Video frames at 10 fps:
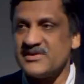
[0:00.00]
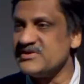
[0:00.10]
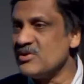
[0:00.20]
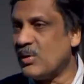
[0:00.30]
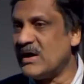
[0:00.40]

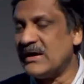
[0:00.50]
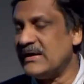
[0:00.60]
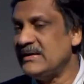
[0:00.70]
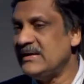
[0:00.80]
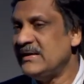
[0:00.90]

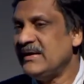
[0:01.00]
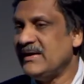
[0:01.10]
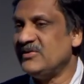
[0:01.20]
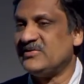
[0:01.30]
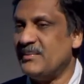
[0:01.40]
Tsinghua
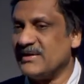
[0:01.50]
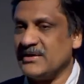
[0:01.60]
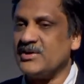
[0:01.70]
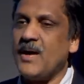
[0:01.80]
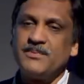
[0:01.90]
is among the
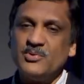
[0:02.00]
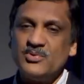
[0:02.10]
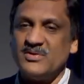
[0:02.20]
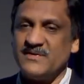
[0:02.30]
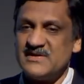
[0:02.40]
top two
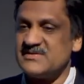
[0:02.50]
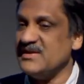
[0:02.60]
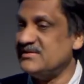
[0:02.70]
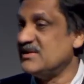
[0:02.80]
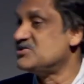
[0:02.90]

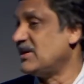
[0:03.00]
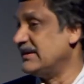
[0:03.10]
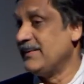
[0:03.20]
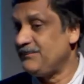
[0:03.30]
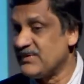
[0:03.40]
universities in
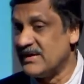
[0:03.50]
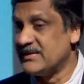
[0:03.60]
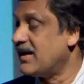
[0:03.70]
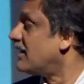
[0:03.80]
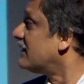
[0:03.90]
China.
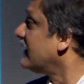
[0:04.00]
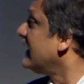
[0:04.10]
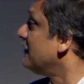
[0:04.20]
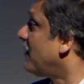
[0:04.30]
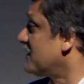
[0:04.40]
They are
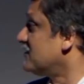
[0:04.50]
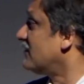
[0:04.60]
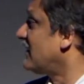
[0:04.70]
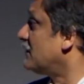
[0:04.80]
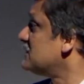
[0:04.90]
a partner
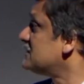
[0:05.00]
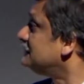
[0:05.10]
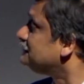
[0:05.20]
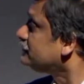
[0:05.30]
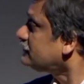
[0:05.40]
of ours.
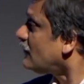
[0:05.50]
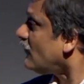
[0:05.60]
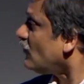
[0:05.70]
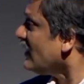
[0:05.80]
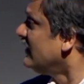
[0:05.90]

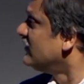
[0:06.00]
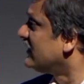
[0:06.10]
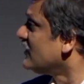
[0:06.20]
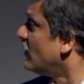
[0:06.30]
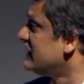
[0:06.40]
And so you
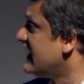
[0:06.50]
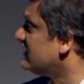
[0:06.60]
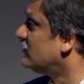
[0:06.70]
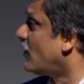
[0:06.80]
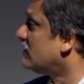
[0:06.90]
can go and take
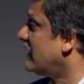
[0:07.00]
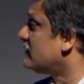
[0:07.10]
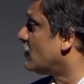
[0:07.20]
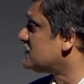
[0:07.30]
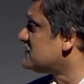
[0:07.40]
these online
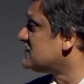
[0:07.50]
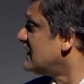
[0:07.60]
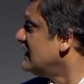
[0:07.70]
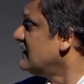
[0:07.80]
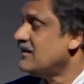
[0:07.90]
courses
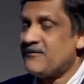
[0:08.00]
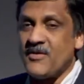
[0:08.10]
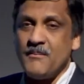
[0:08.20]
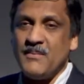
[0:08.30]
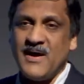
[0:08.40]

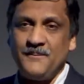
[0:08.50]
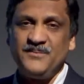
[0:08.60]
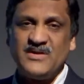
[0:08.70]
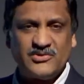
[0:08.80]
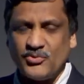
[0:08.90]
from
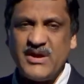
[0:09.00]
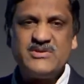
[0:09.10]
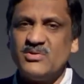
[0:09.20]
just great